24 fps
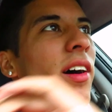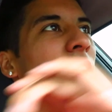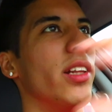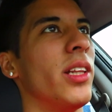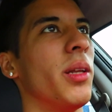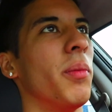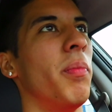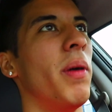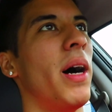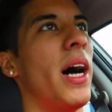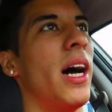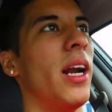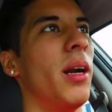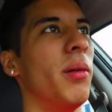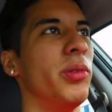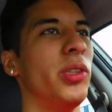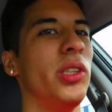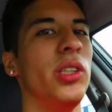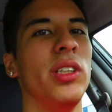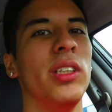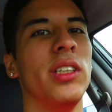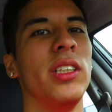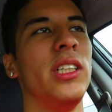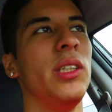at the bottom
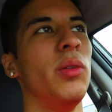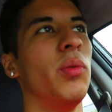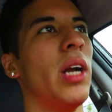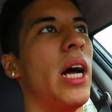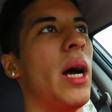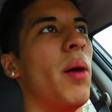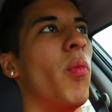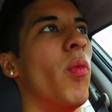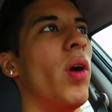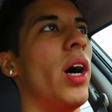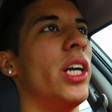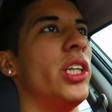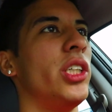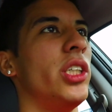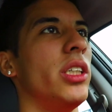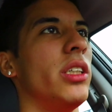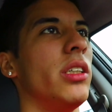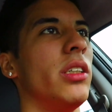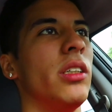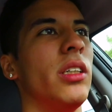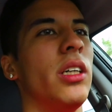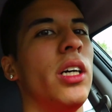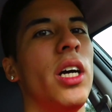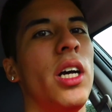so you can see what I'm
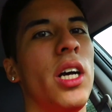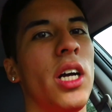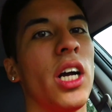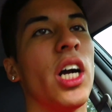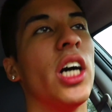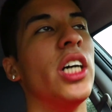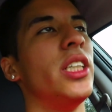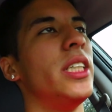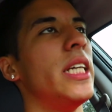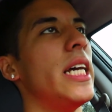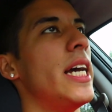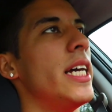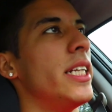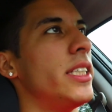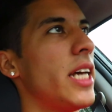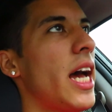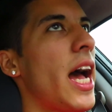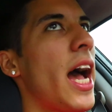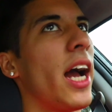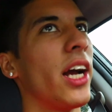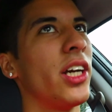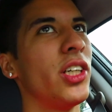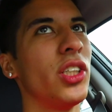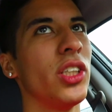watching. Because it's
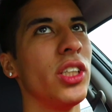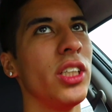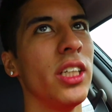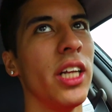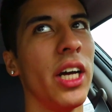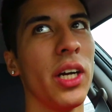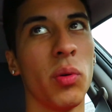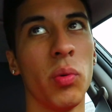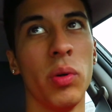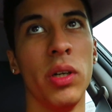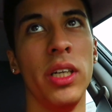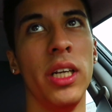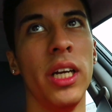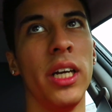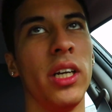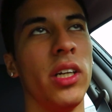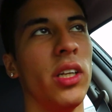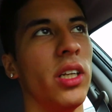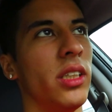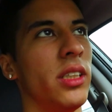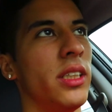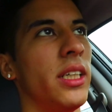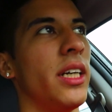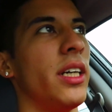actually like
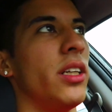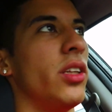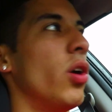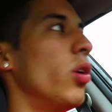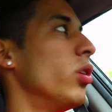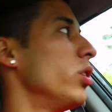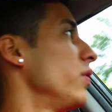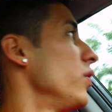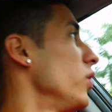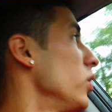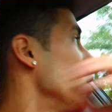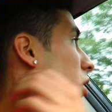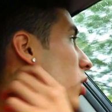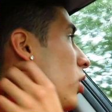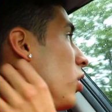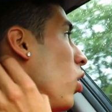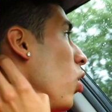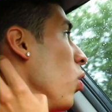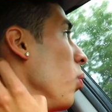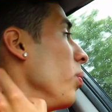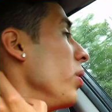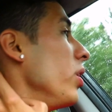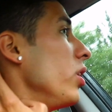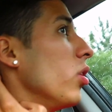ridiculous. Like those of you that
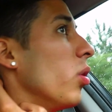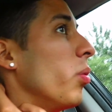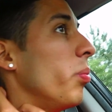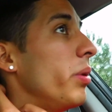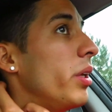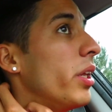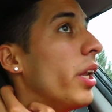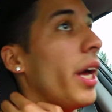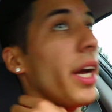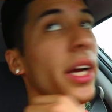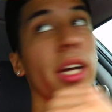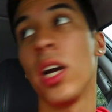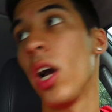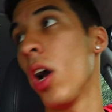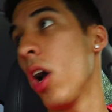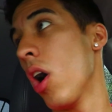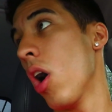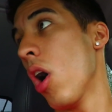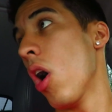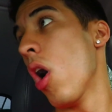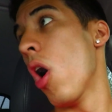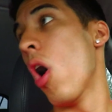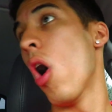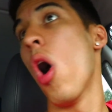know me, you'll be like,
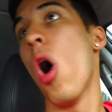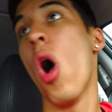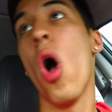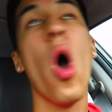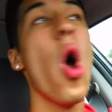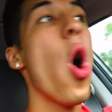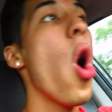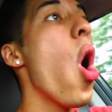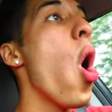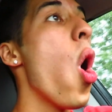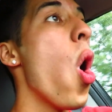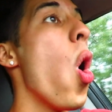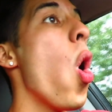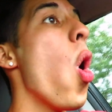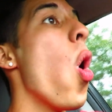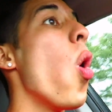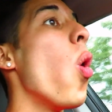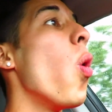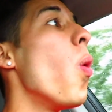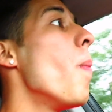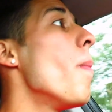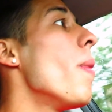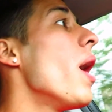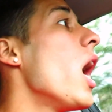oh,
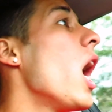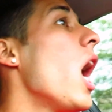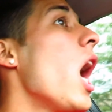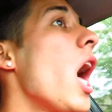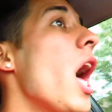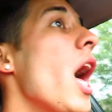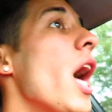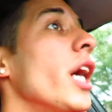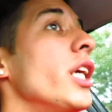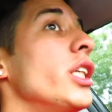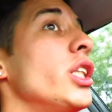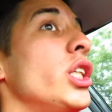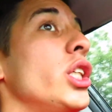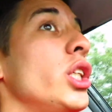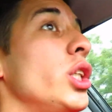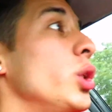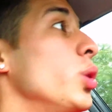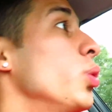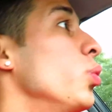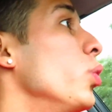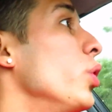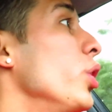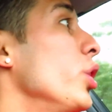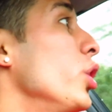oh my gosh,
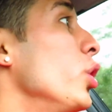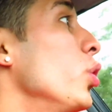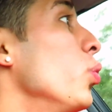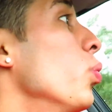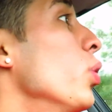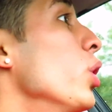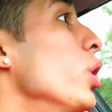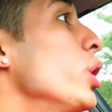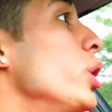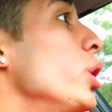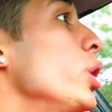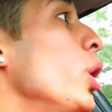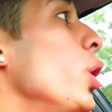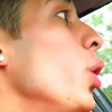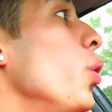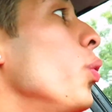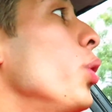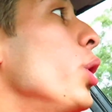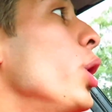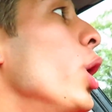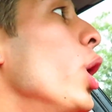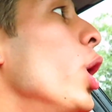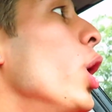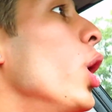dude, you were
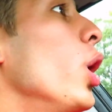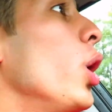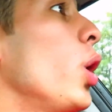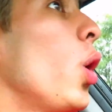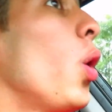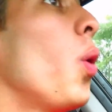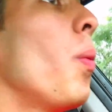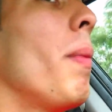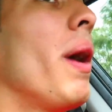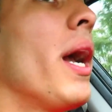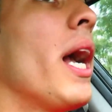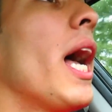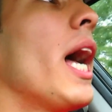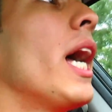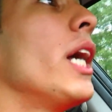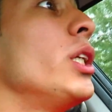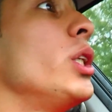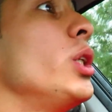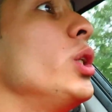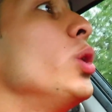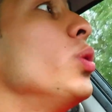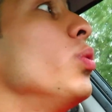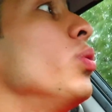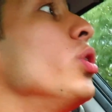so young. Oh my
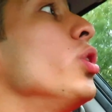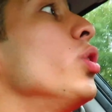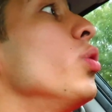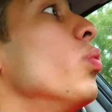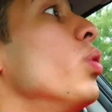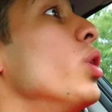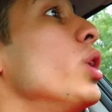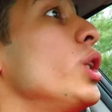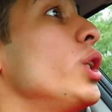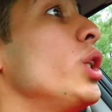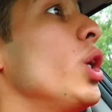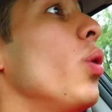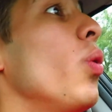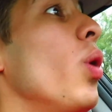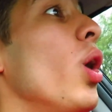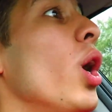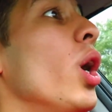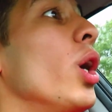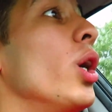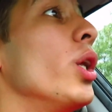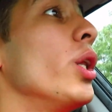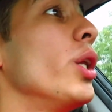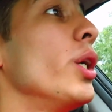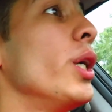gosh, dude, you were so
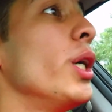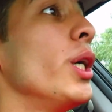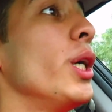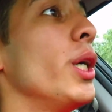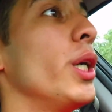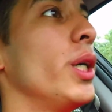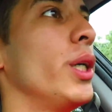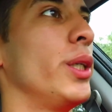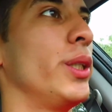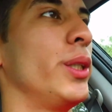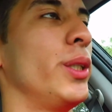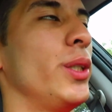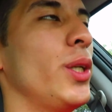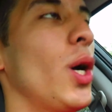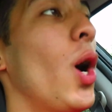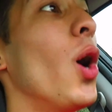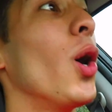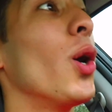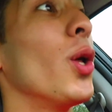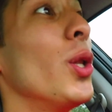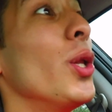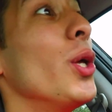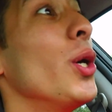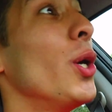ugly.
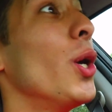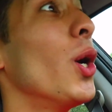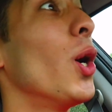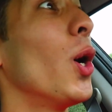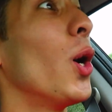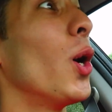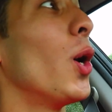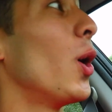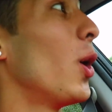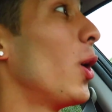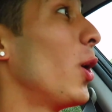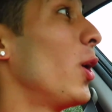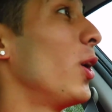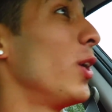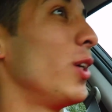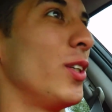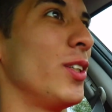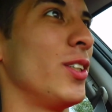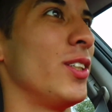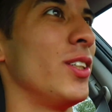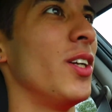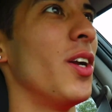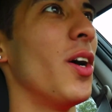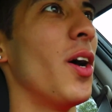Uglier.
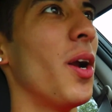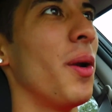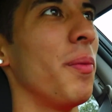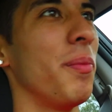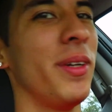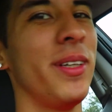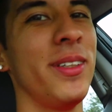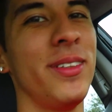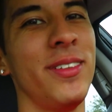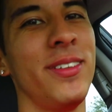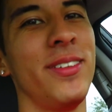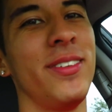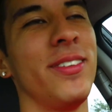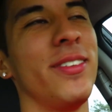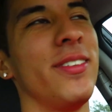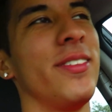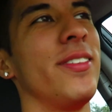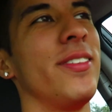You know what I mean?